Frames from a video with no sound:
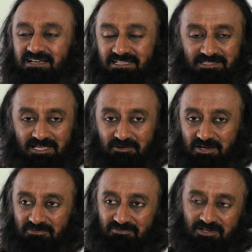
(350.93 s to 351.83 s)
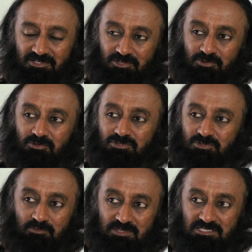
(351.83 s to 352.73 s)
And they have undergone
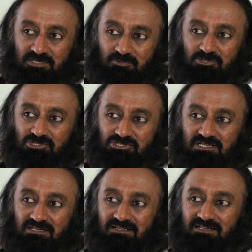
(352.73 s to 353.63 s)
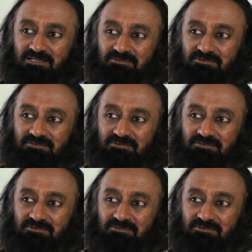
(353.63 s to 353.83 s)
so much emotional